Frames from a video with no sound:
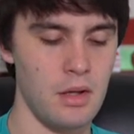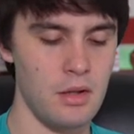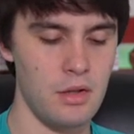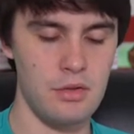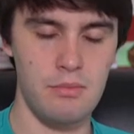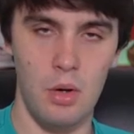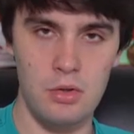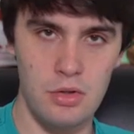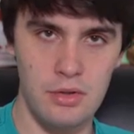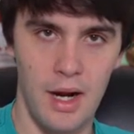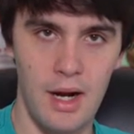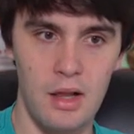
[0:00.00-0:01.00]
use
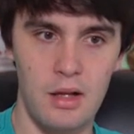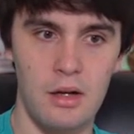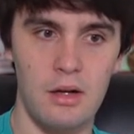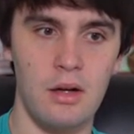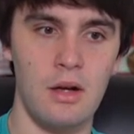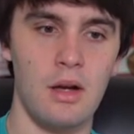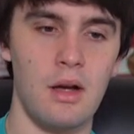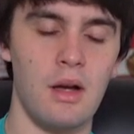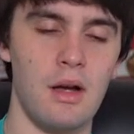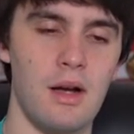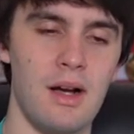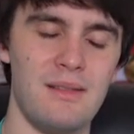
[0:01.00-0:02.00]
Mojo Dialer.
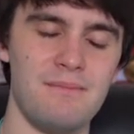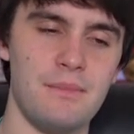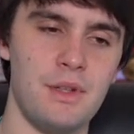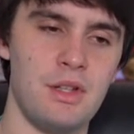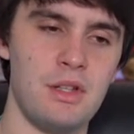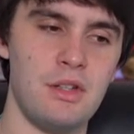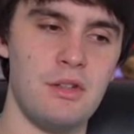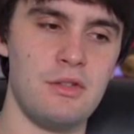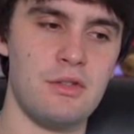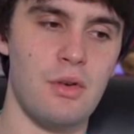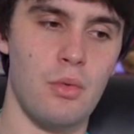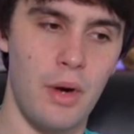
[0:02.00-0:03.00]
You can
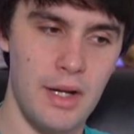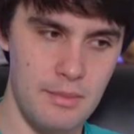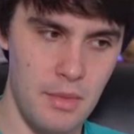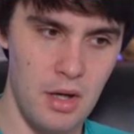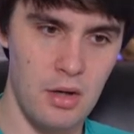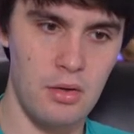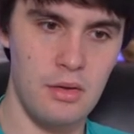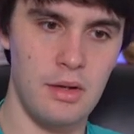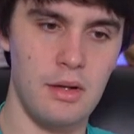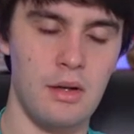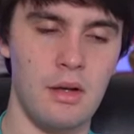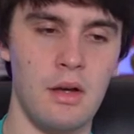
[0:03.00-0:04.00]
use Ready Mode.
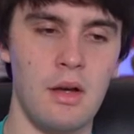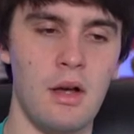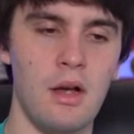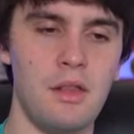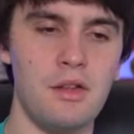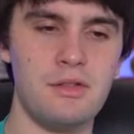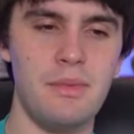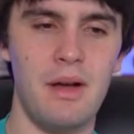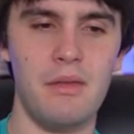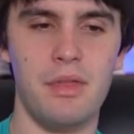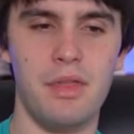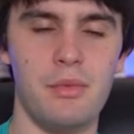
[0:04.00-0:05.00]
There's
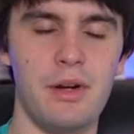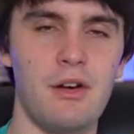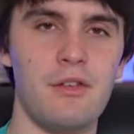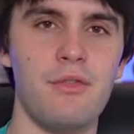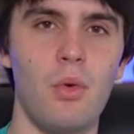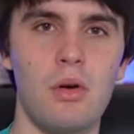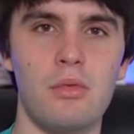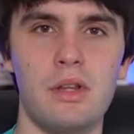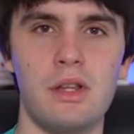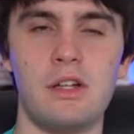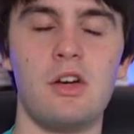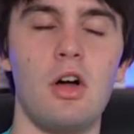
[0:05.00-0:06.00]
about three or four
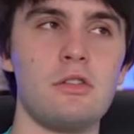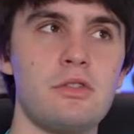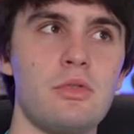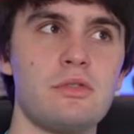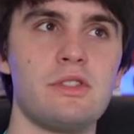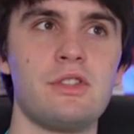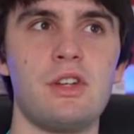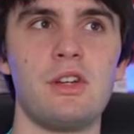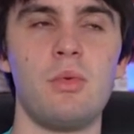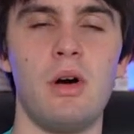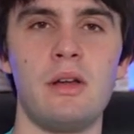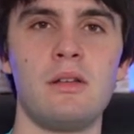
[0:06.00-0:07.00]
really. Call Tools is a good
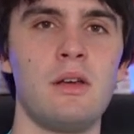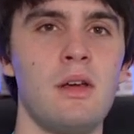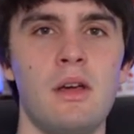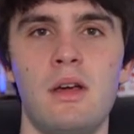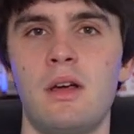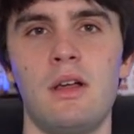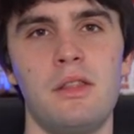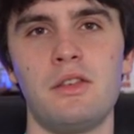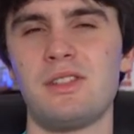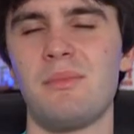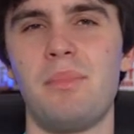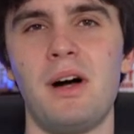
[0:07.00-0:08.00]
one.
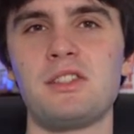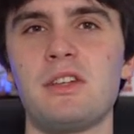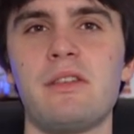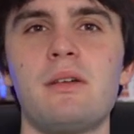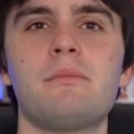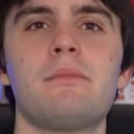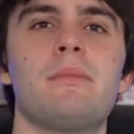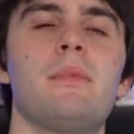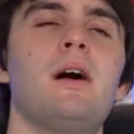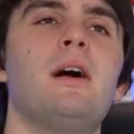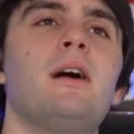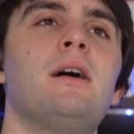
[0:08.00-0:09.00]
There's a bunch of them.
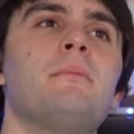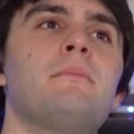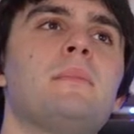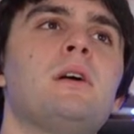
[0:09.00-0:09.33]
Honestly,